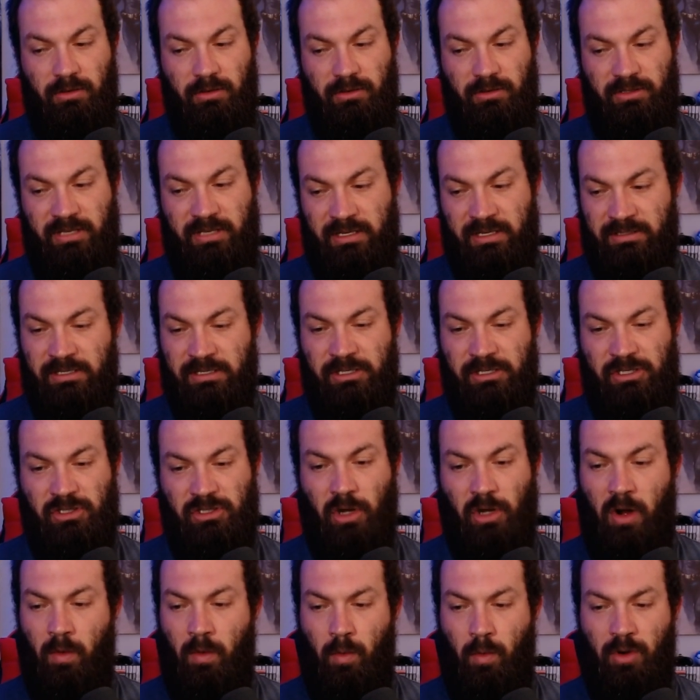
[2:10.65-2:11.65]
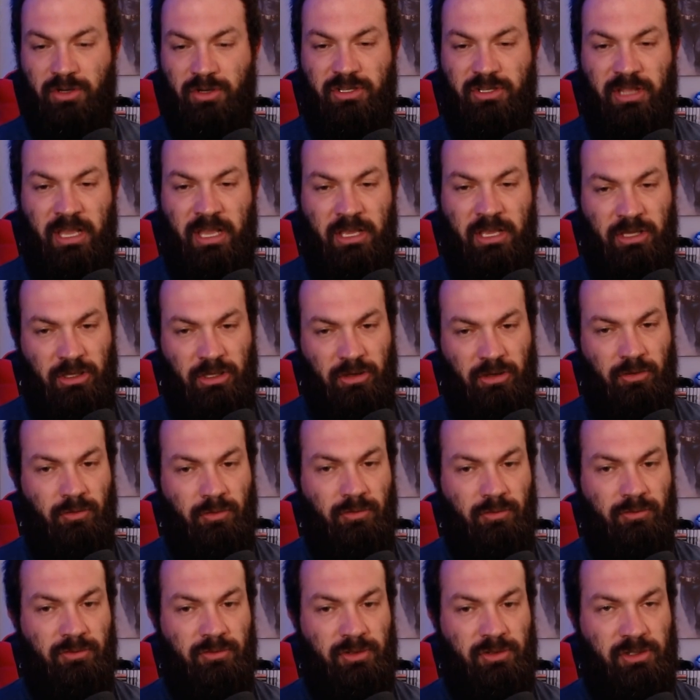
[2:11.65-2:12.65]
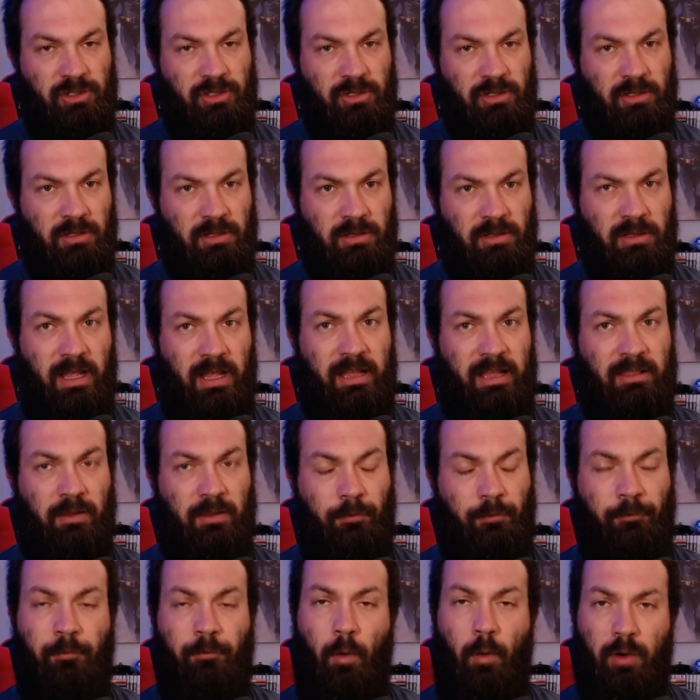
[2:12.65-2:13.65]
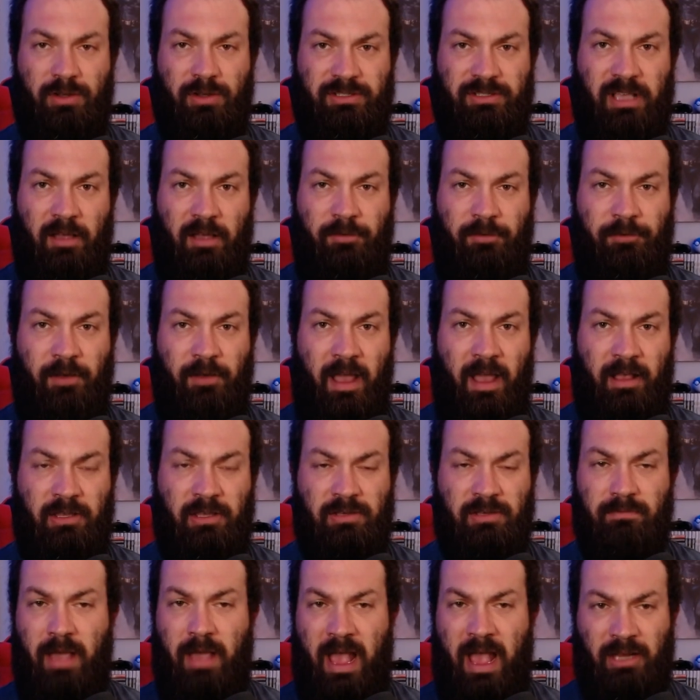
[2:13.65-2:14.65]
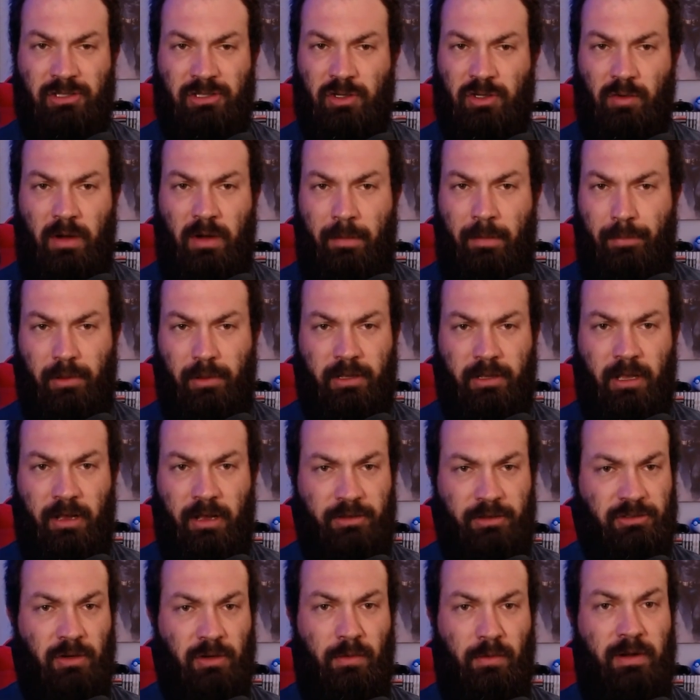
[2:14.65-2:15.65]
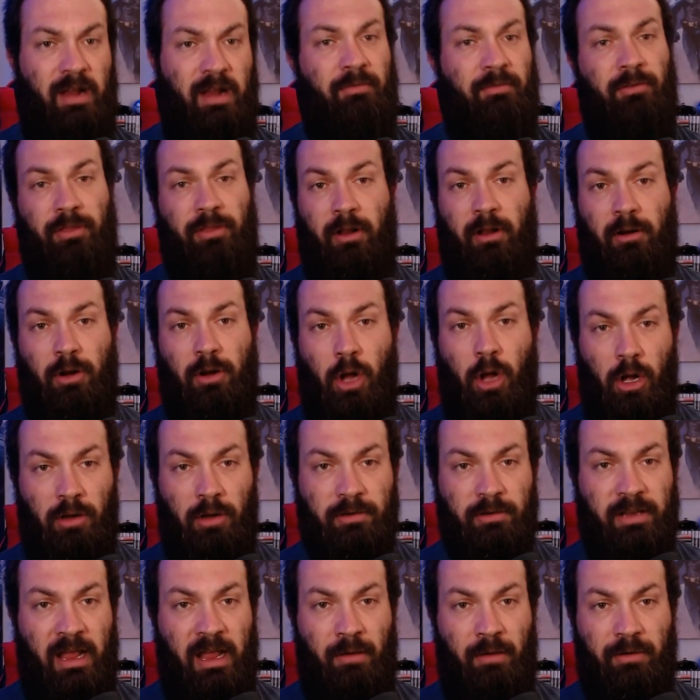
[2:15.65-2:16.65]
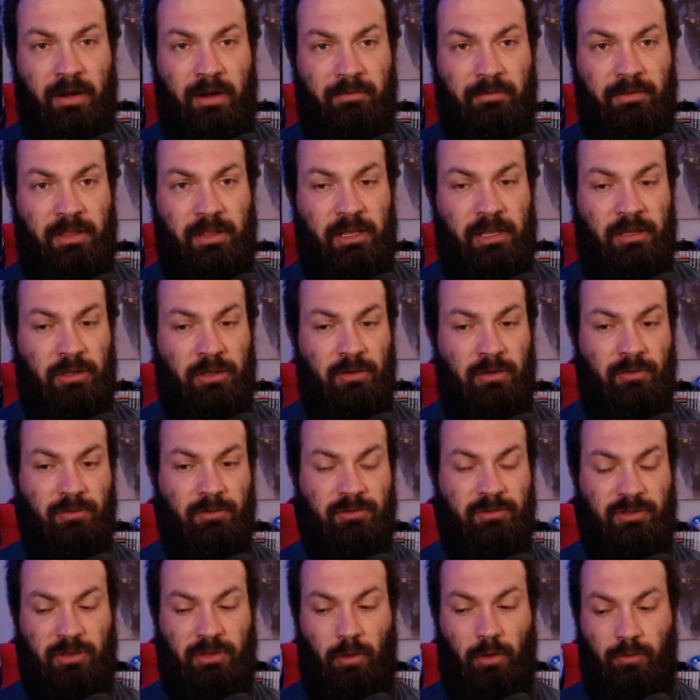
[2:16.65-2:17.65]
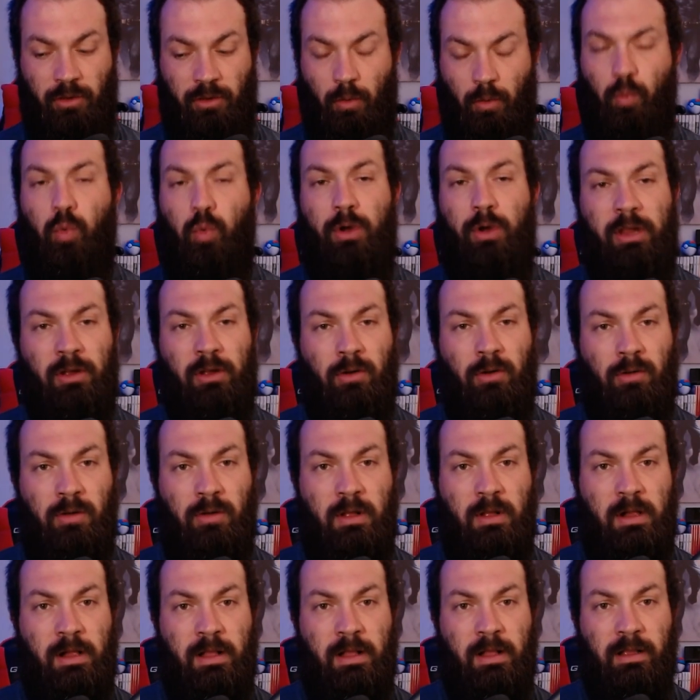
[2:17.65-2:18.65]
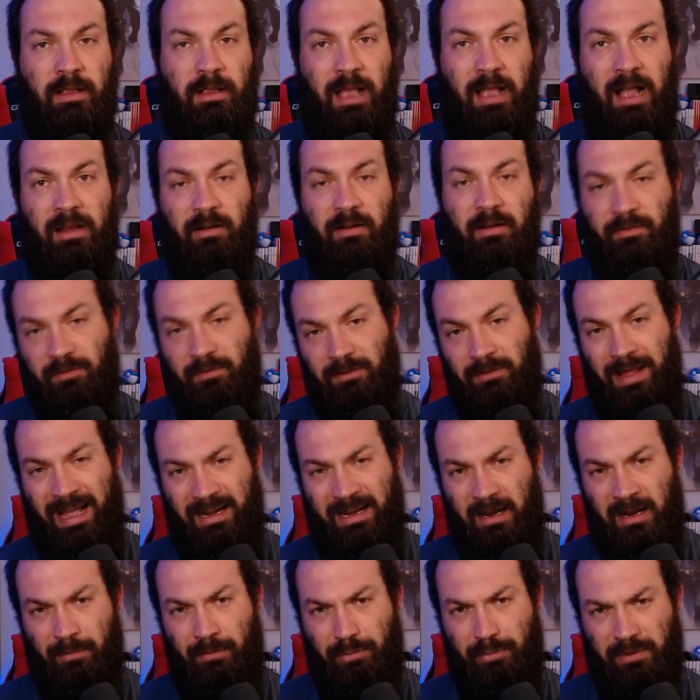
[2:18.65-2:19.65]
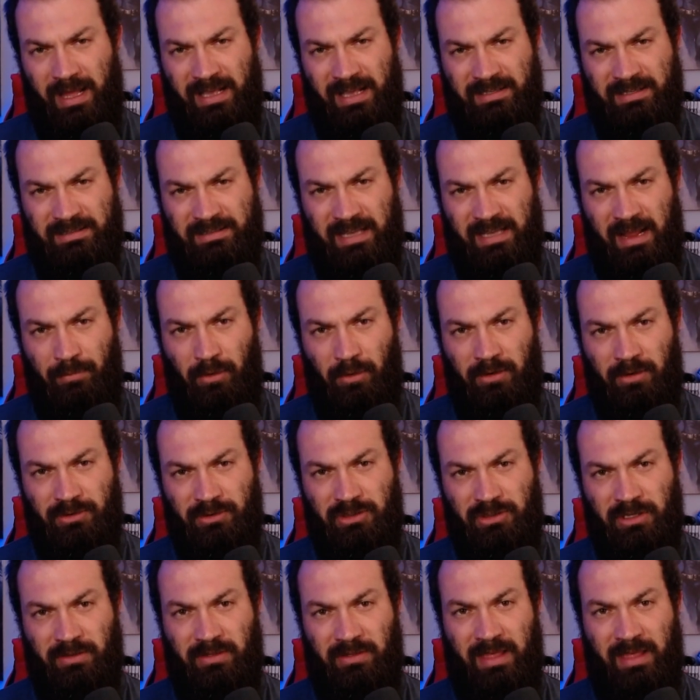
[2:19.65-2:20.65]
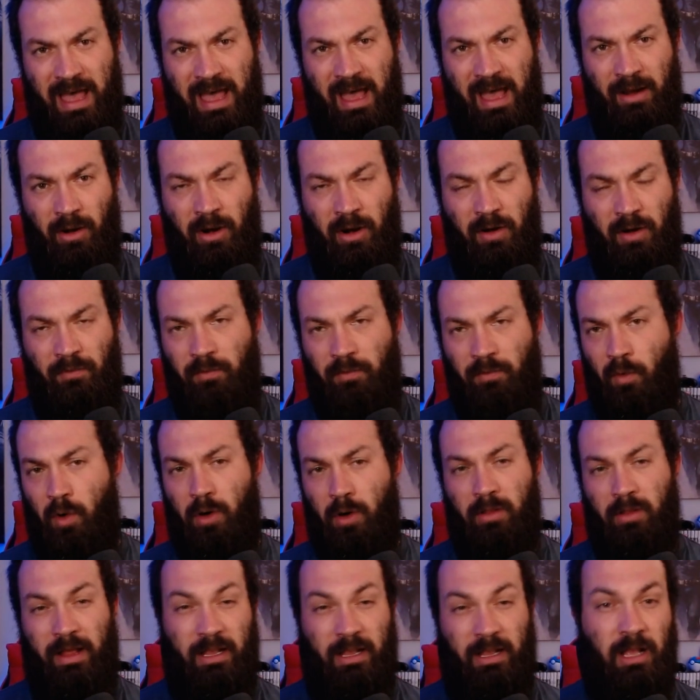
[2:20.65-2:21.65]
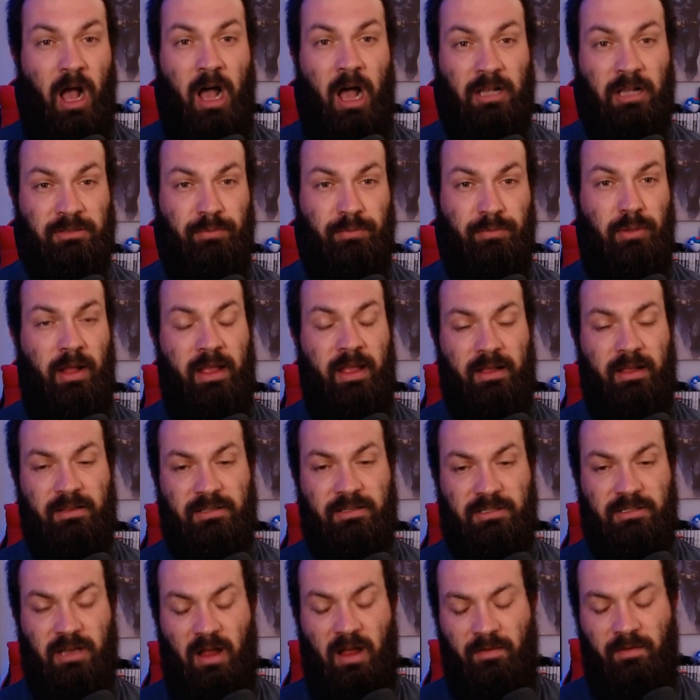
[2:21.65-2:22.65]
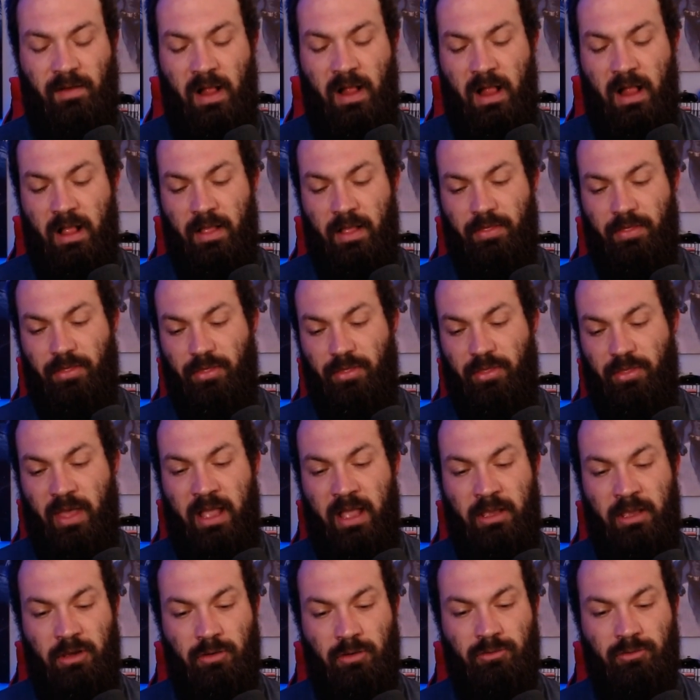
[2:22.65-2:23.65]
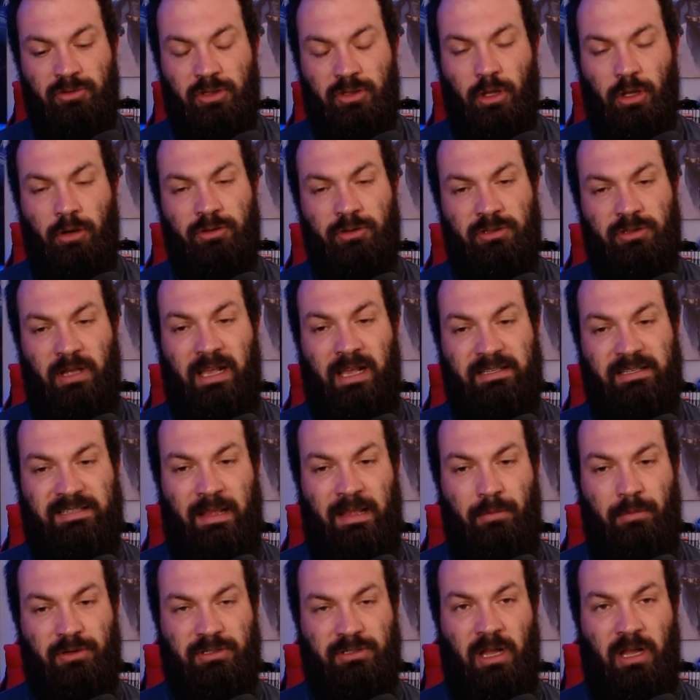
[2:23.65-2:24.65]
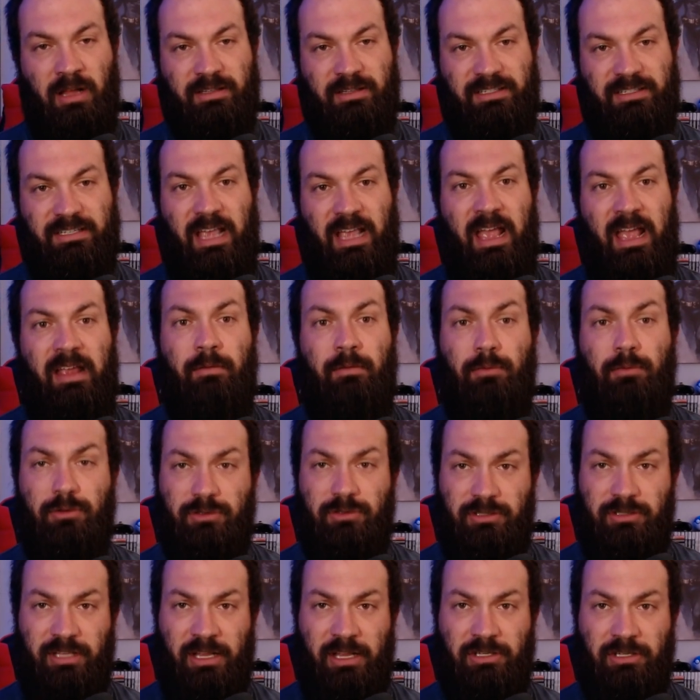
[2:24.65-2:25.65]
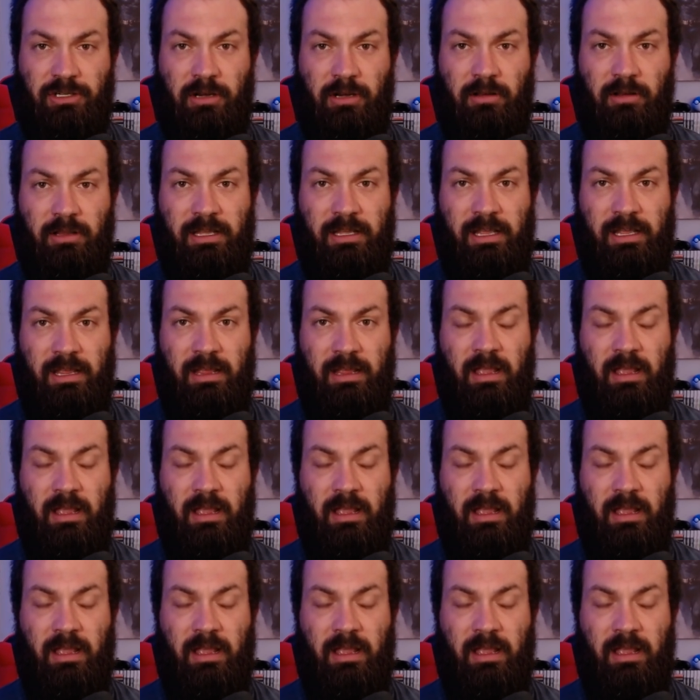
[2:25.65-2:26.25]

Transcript: Disney Star Wars, they use like the Force FX master replicas or whatever they're called now, whatever they use, the real kind of light up lightsabers that are for like cosplaying and stuff. They use those lightsabers on set and will digitally